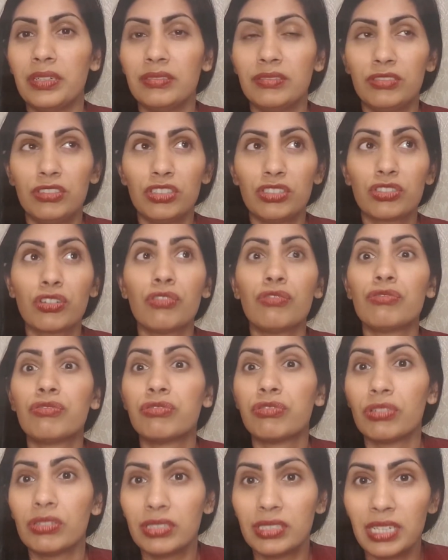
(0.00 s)
just
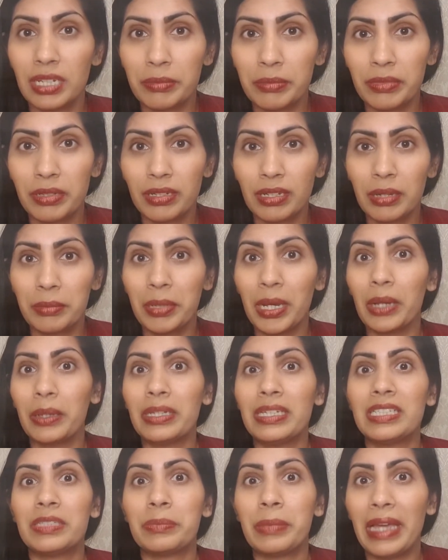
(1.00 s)
confront him about
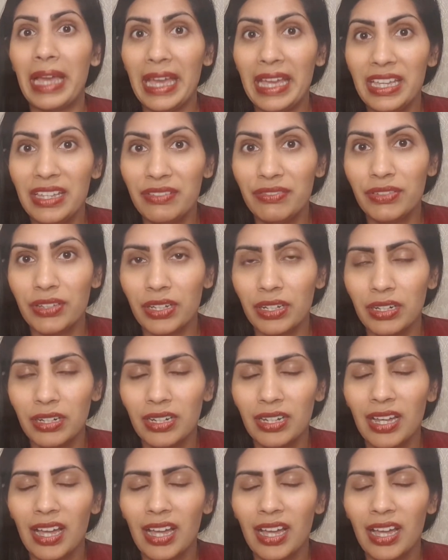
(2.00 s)
his behavior,